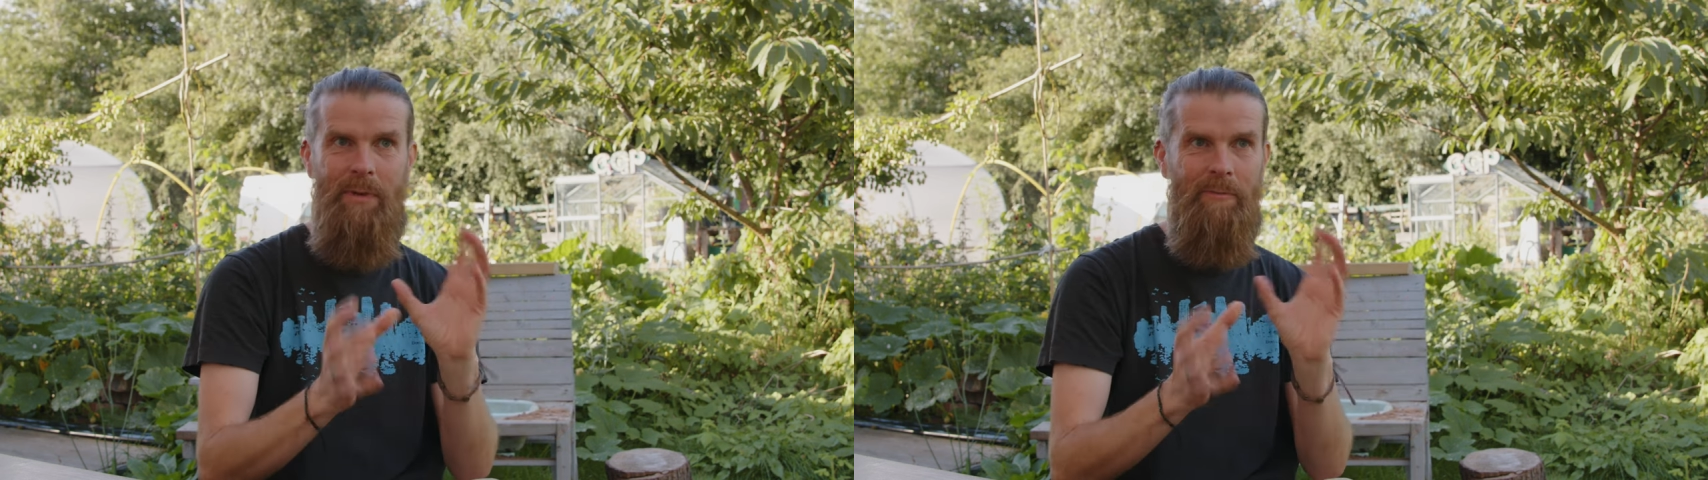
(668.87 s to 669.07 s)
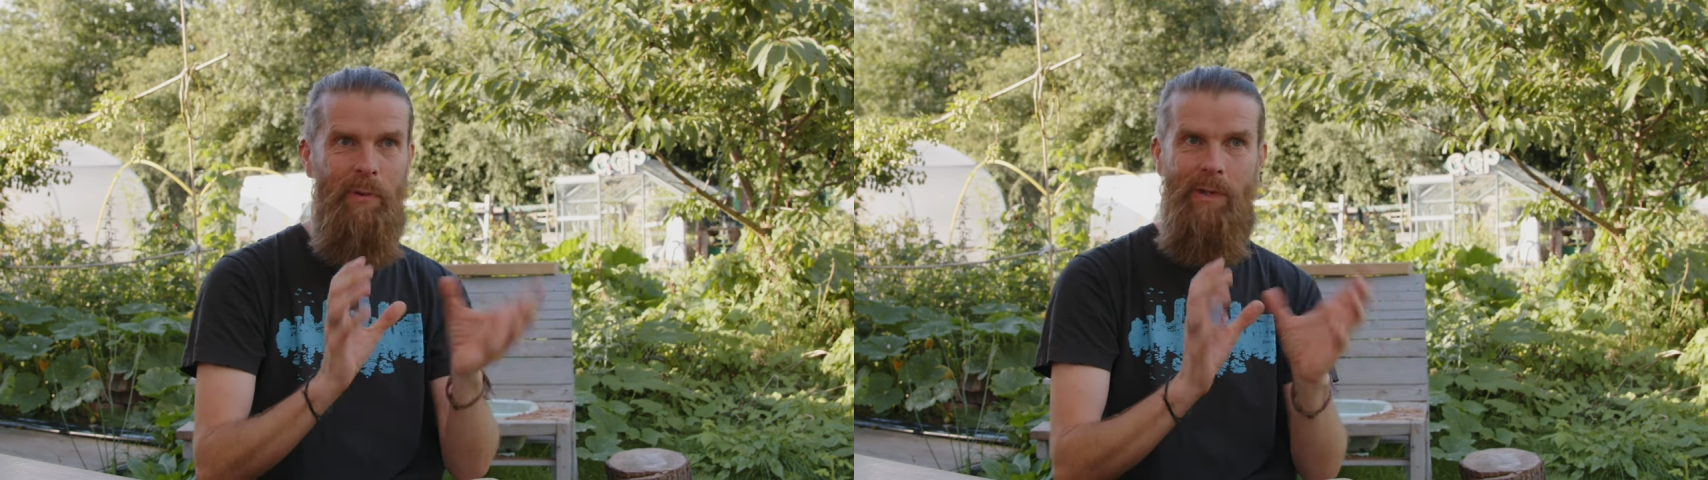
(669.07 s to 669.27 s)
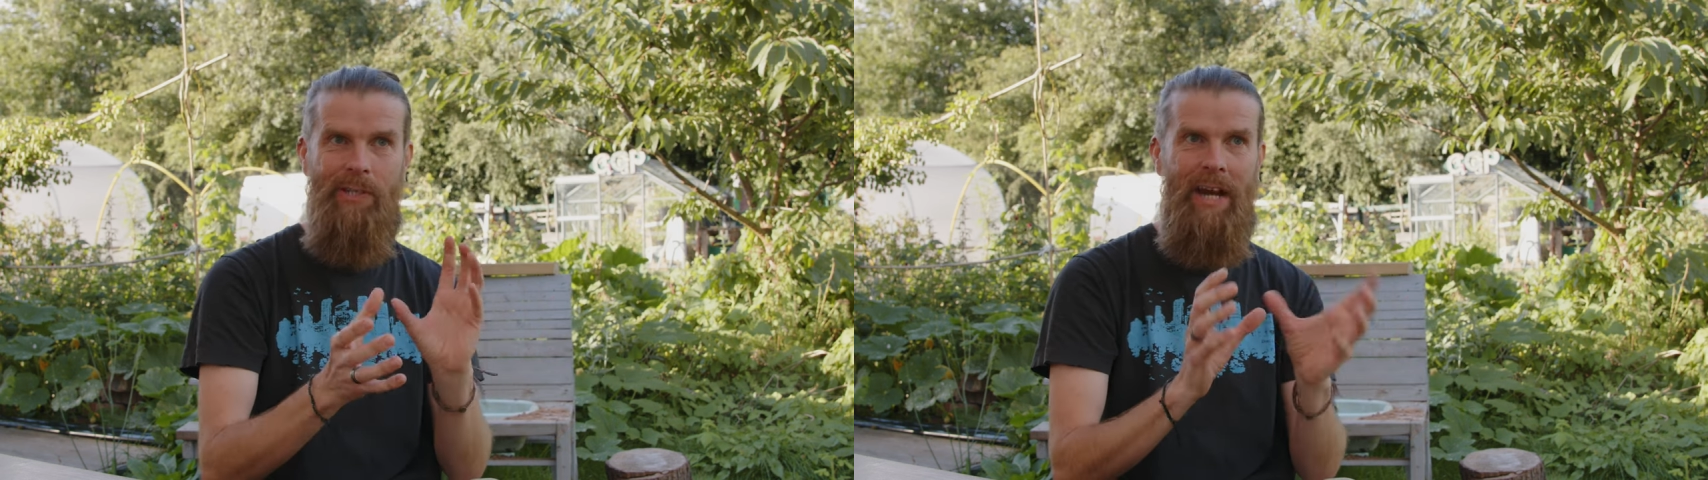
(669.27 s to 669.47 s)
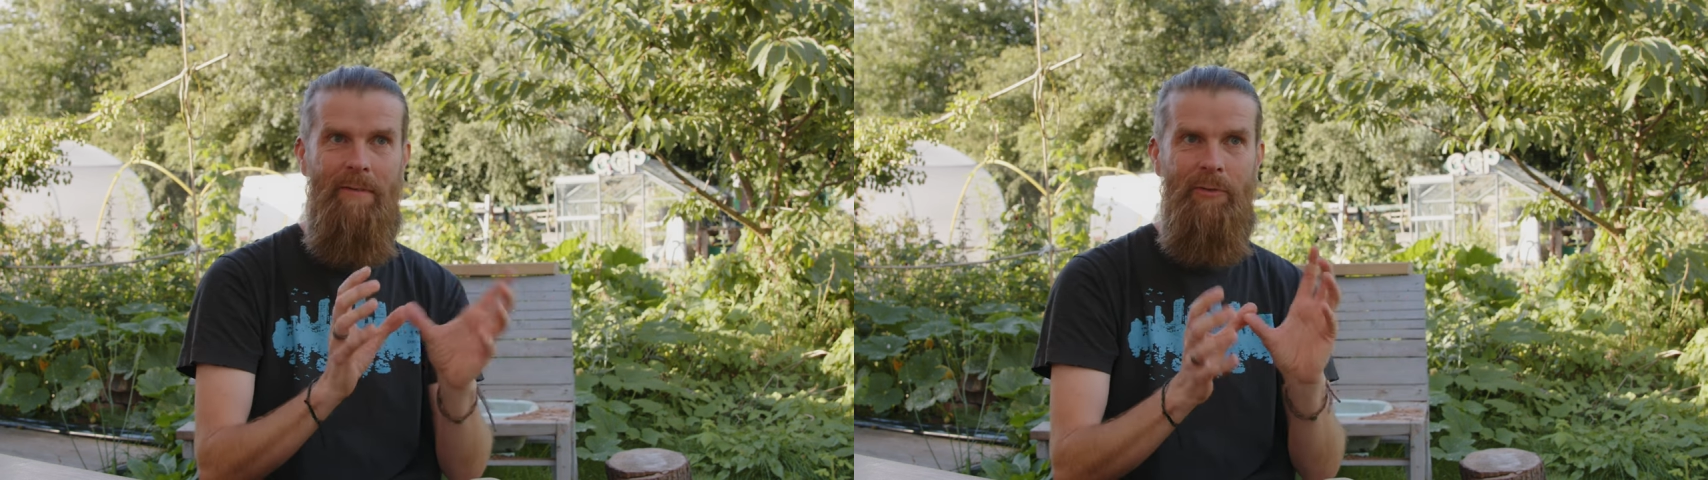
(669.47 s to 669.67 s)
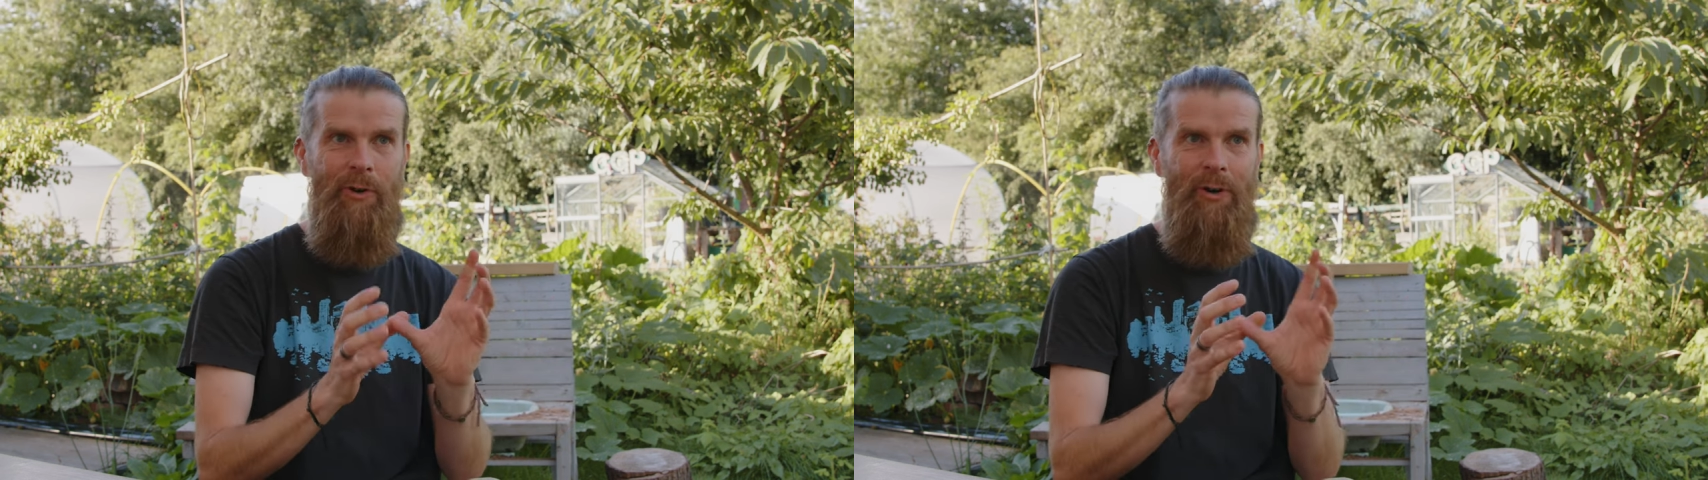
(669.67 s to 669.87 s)
We've brought
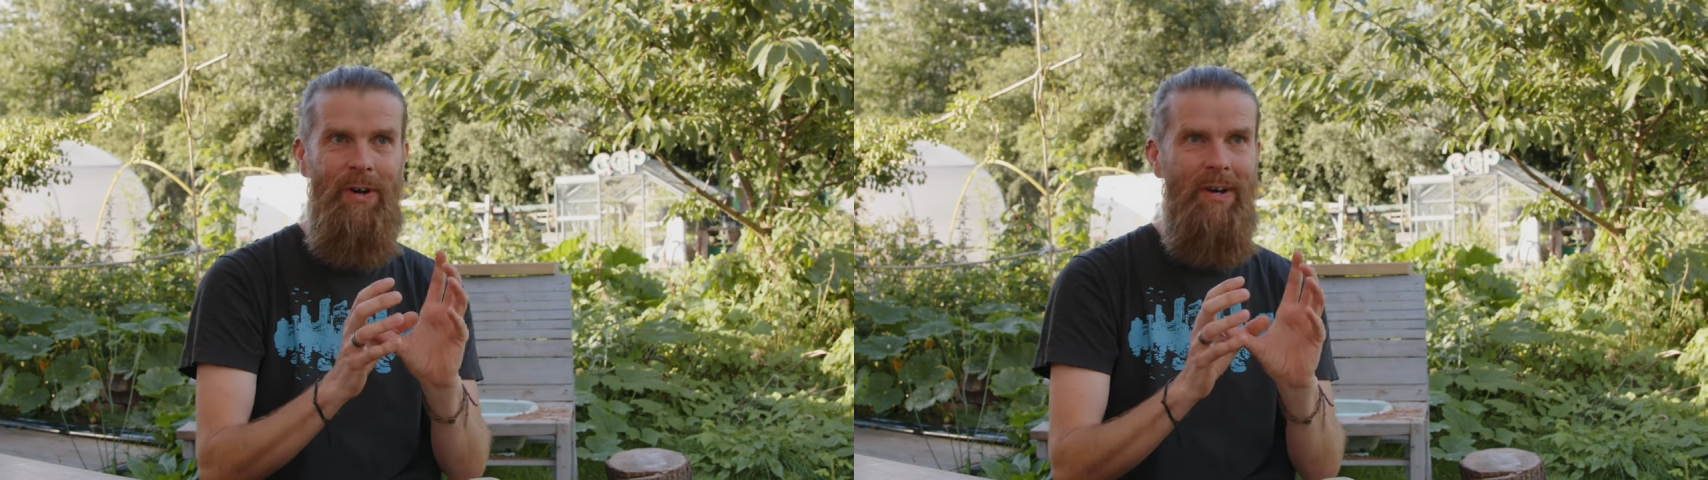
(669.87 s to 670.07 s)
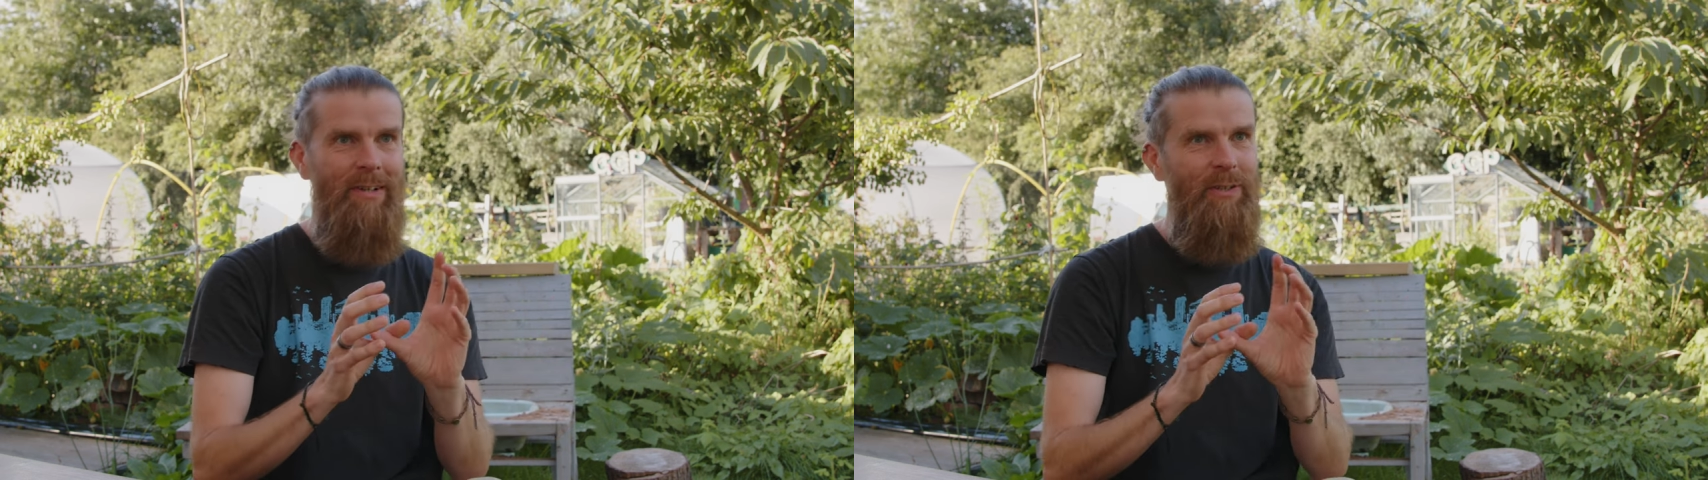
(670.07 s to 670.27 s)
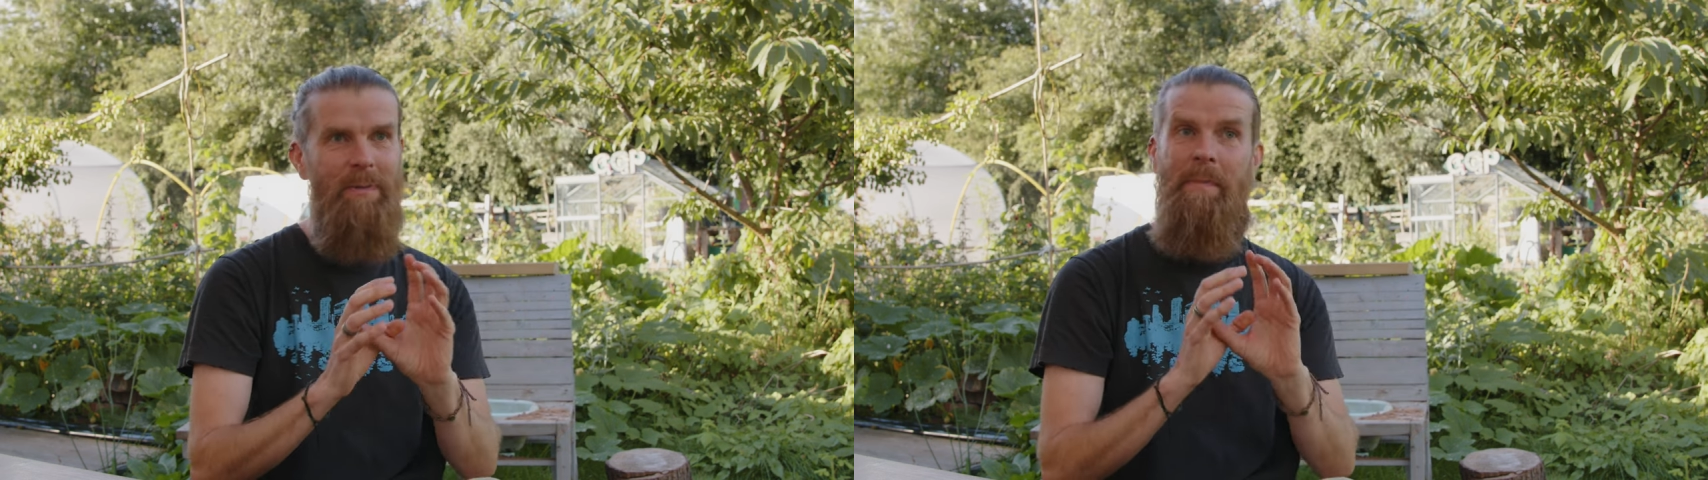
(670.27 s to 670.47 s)
together some